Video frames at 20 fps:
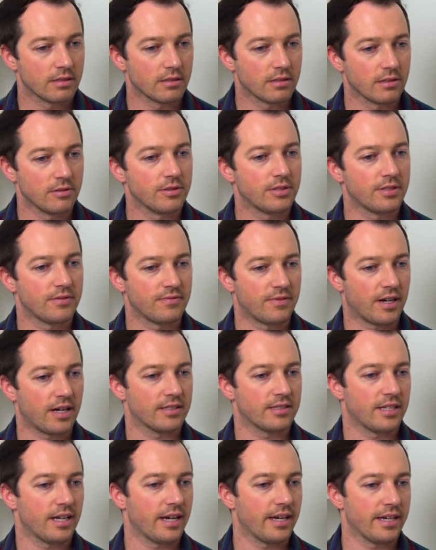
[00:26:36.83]
Losing
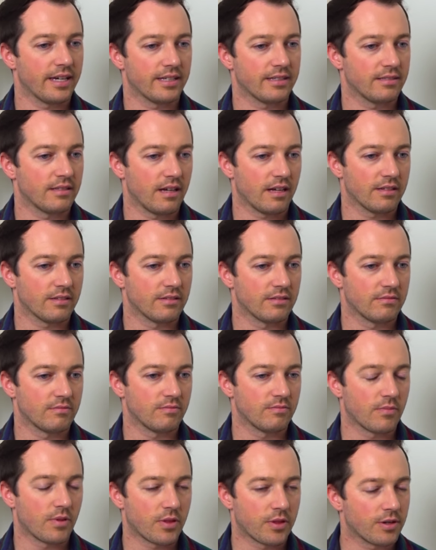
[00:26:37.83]
Vontae at
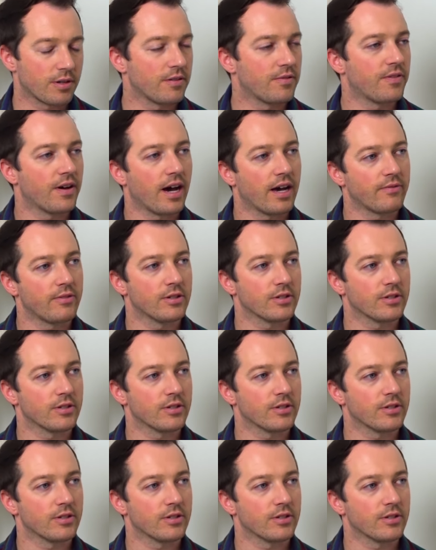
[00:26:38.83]
35